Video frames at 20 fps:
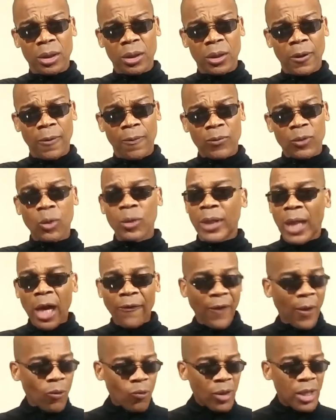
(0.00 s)
So now if
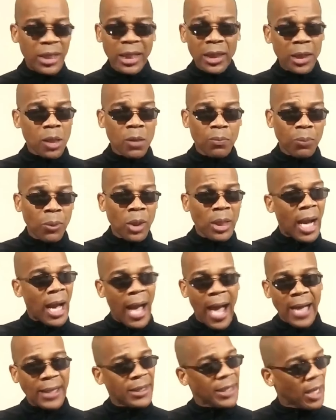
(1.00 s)
I'm reading this book,
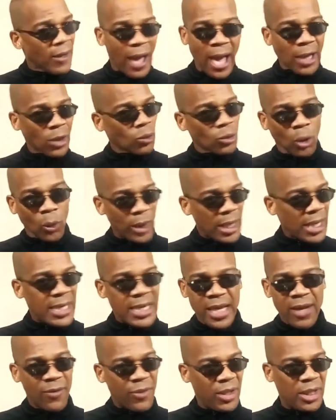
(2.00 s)
I don't know
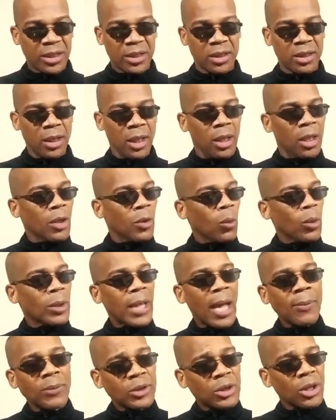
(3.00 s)
any of this. Well,
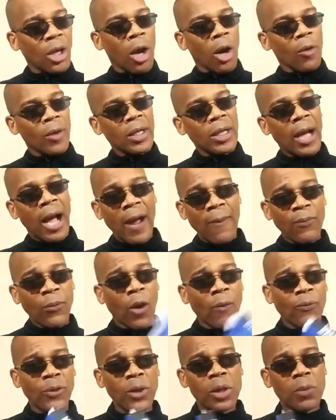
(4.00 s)
I'm sorry. I
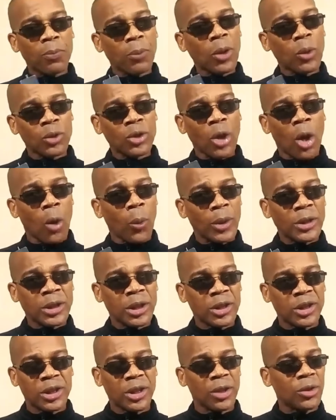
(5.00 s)
thought this book was always
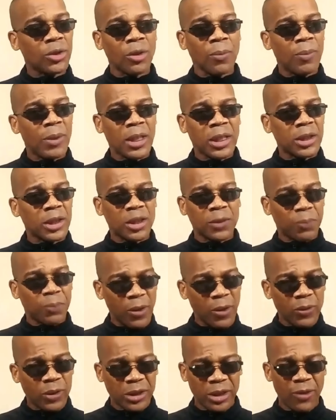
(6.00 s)
considered to be
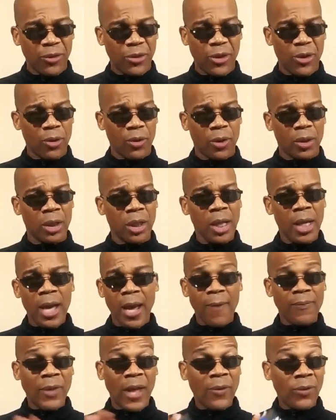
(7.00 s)
conspiracy theory
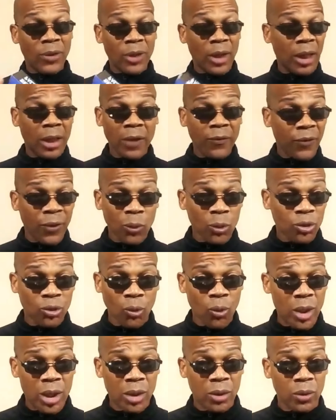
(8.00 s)
and that none of it was
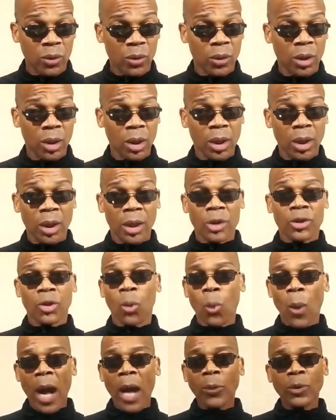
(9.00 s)
real. So
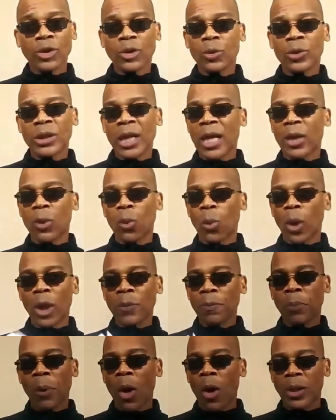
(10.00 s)
why would you take one
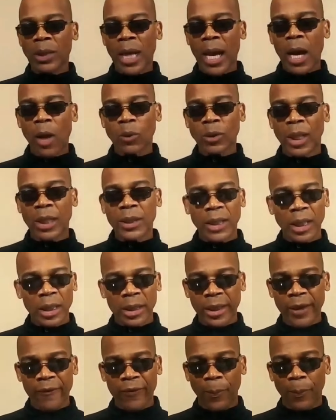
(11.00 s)
part out and then
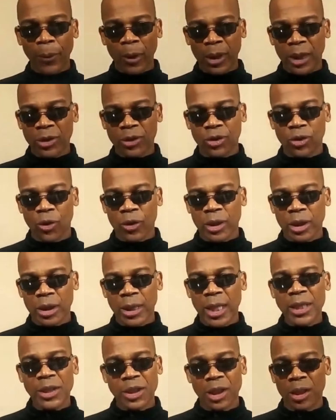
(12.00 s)
leave the book in
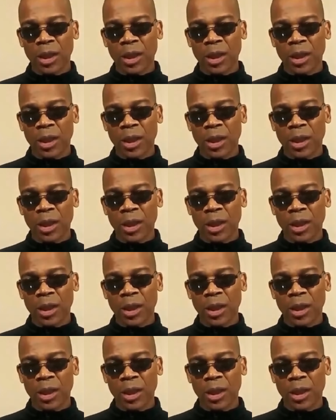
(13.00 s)
circulation